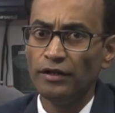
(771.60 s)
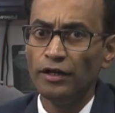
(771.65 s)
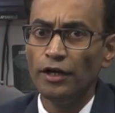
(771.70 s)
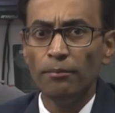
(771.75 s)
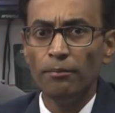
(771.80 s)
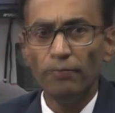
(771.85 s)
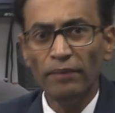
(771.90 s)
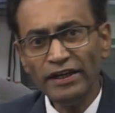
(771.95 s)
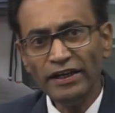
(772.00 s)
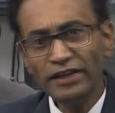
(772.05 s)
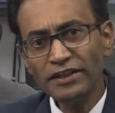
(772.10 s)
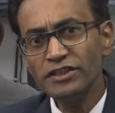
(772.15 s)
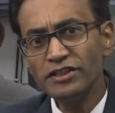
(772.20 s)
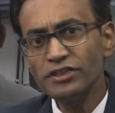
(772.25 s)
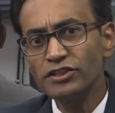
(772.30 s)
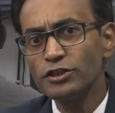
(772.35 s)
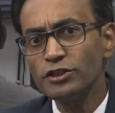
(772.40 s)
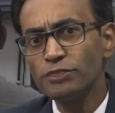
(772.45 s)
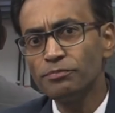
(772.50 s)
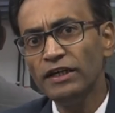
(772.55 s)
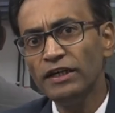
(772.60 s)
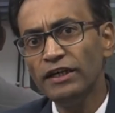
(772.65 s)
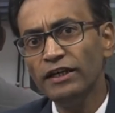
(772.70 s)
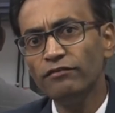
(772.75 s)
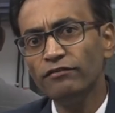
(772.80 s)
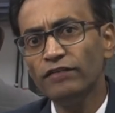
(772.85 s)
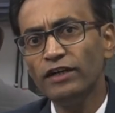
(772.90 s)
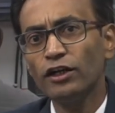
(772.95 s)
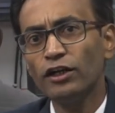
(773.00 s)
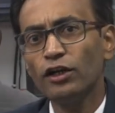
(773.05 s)
Many teachers believe
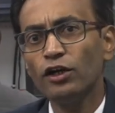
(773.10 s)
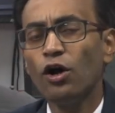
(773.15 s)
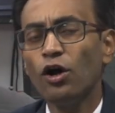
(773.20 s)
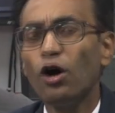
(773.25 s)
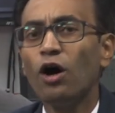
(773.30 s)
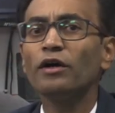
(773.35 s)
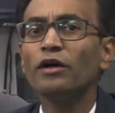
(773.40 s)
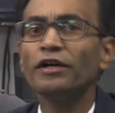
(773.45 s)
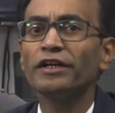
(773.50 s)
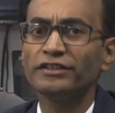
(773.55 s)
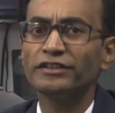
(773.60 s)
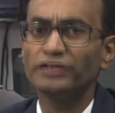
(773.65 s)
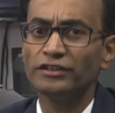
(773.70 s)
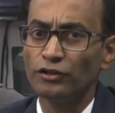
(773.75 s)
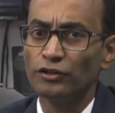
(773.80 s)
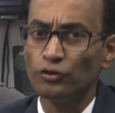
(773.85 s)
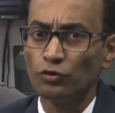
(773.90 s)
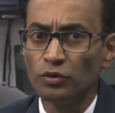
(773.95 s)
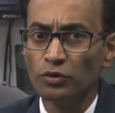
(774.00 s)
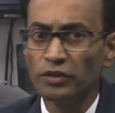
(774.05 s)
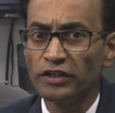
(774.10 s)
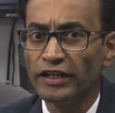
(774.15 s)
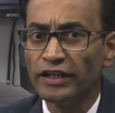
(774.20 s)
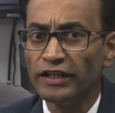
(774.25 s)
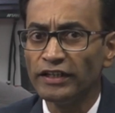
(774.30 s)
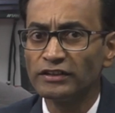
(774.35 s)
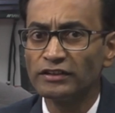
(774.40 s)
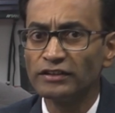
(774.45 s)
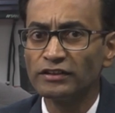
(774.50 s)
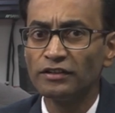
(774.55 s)
that a long case is a good
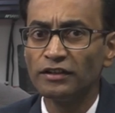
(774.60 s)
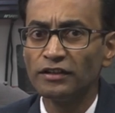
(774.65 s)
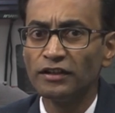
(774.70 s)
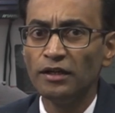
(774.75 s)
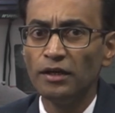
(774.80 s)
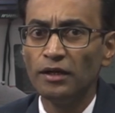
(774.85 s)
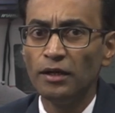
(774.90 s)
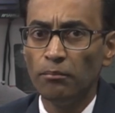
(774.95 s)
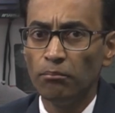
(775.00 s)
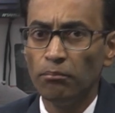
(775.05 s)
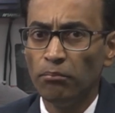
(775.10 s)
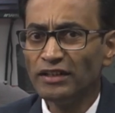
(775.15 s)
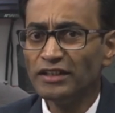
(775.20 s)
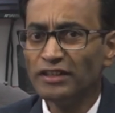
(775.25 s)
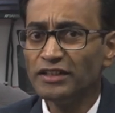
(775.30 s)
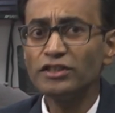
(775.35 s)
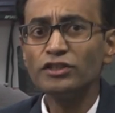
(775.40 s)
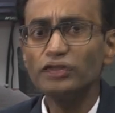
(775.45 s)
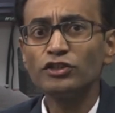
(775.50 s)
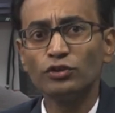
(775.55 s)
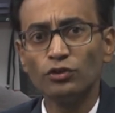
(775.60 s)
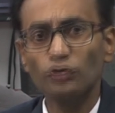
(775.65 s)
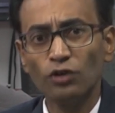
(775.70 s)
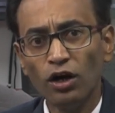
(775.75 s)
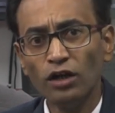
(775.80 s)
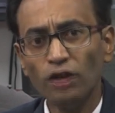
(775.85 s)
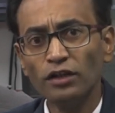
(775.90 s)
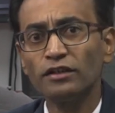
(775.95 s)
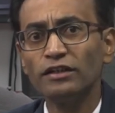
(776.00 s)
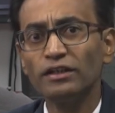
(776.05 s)
case, but it is
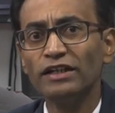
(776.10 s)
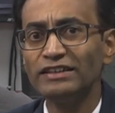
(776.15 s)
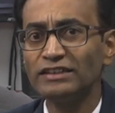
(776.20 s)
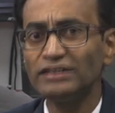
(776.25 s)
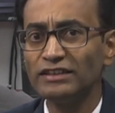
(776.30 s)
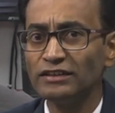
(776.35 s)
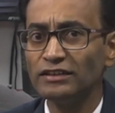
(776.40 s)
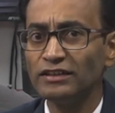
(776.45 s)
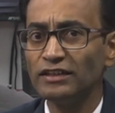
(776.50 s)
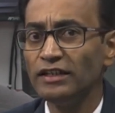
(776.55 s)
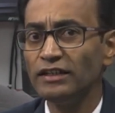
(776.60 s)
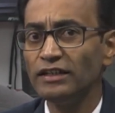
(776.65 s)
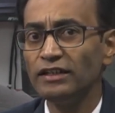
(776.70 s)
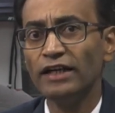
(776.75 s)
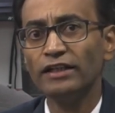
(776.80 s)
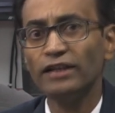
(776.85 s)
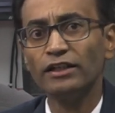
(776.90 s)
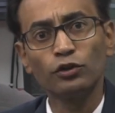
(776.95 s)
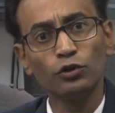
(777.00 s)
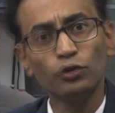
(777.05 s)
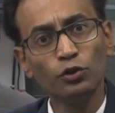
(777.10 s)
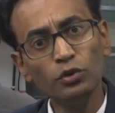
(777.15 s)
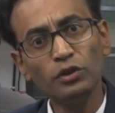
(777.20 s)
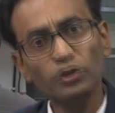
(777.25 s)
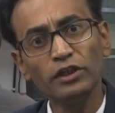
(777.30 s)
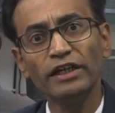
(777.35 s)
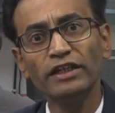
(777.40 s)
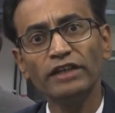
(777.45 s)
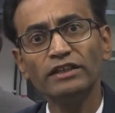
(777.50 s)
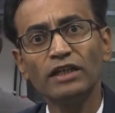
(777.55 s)
not necessary that a good
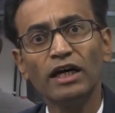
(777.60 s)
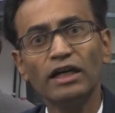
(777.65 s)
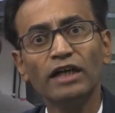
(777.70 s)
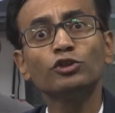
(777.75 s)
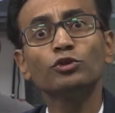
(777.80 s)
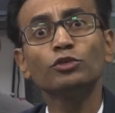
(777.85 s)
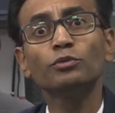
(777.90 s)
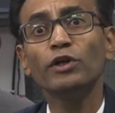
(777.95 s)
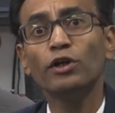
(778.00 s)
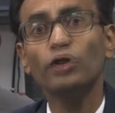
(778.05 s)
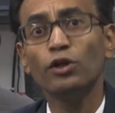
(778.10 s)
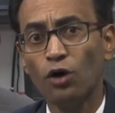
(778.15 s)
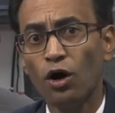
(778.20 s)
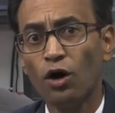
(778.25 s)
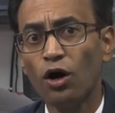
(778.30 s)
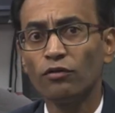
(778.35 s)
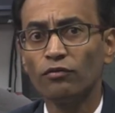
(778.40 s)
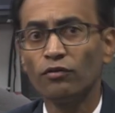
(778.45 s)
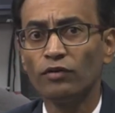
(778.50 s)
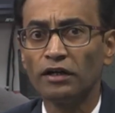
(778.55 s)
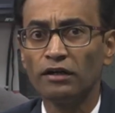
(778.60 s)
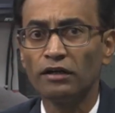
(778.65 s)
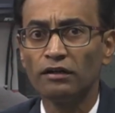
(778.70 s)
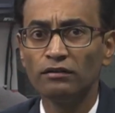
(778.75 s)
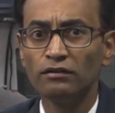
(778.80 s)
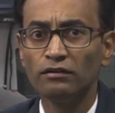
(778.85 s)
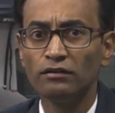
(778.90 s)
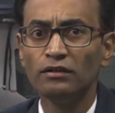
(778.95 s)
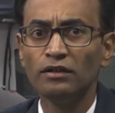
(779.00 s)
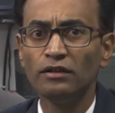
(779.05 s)
case has to be a long one.
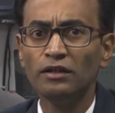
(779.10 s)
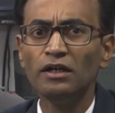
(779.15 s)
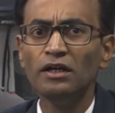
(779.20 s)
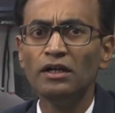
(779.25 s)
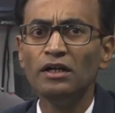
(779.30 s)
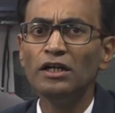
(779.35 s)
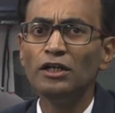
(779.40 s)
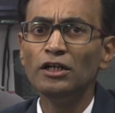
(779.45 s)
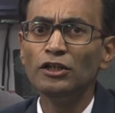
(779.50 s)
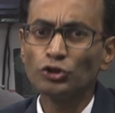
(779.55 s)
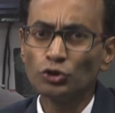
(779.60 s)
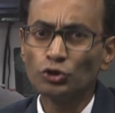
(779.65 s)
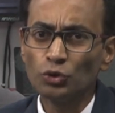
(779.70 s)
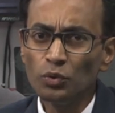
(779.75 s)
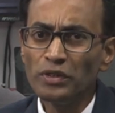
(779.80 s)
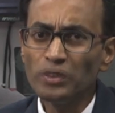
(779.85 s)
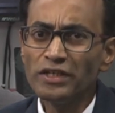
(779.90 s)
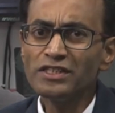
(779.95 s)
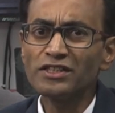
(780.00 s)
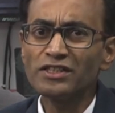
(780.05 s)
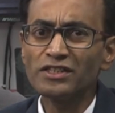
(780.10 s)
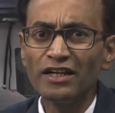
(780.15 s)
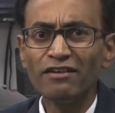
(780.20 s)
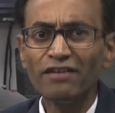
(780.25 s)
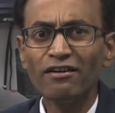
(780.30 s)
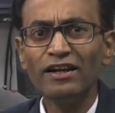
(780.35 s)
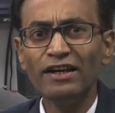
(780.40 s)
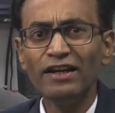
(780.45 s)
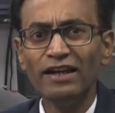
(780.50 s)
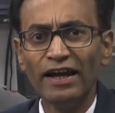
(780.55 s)
Students
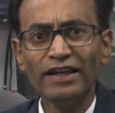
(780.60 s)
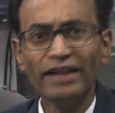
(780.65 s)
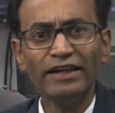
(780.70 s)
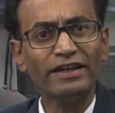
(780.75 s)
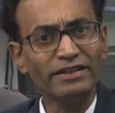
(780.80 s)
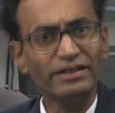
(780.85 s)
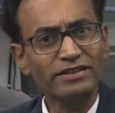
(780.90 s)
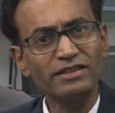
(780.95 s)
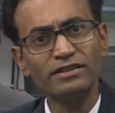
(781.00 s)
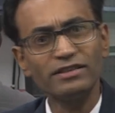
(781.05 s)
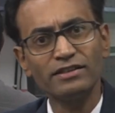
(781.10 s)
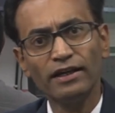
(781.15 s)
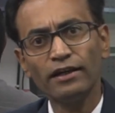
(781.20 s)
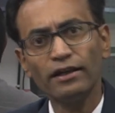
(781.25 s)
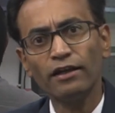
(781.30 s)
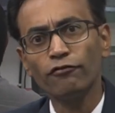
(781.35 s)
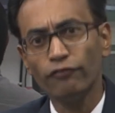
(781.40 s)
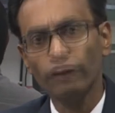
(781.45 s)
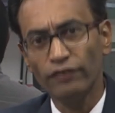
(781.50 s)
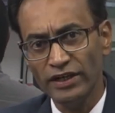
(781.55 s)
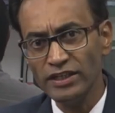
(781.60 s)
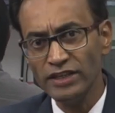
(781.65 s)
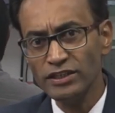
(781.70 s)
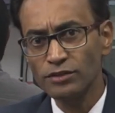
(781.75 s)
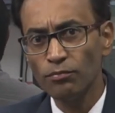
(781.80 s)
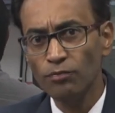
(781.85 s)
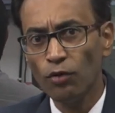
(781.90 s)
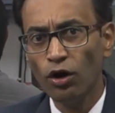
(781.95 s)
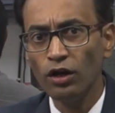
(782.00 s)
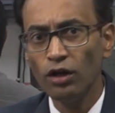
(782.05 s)
generally like cases that are very
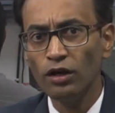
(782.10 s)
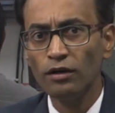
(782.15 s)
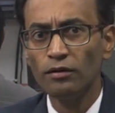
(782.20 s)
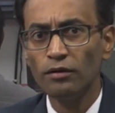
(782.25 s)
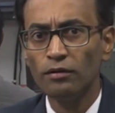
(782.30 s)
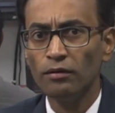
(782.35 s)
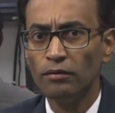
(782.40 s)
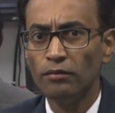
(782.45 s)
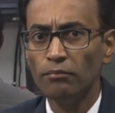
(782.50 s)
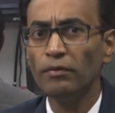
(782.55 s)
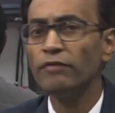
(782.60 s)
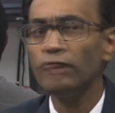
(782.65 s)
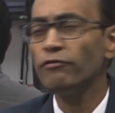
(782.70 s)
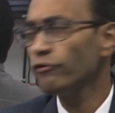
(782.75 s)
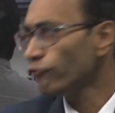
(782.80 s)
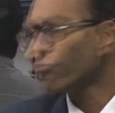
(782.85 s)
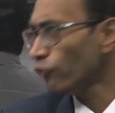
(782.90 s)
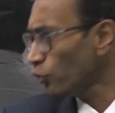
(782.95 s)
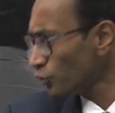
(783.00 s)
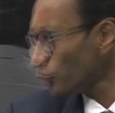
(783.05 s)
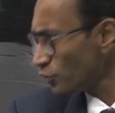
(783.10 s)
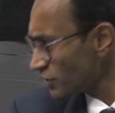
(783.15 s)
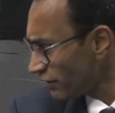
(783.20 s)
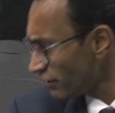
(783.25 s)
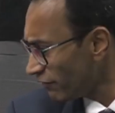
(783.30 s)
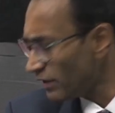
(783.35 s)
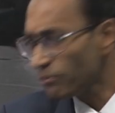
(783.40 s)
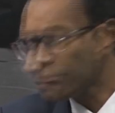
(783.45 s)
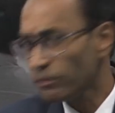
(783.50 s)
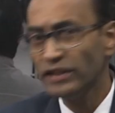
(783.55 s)
small, maybe 4 to
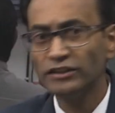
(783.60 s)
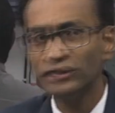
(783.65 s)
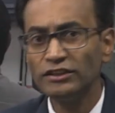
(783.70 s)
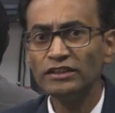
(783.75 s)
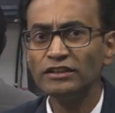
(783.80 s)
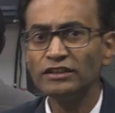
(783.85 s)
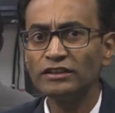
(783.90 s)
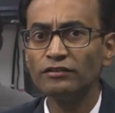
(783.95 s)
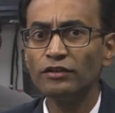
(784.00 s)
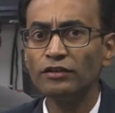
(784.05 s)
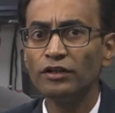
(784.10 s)
7 pages,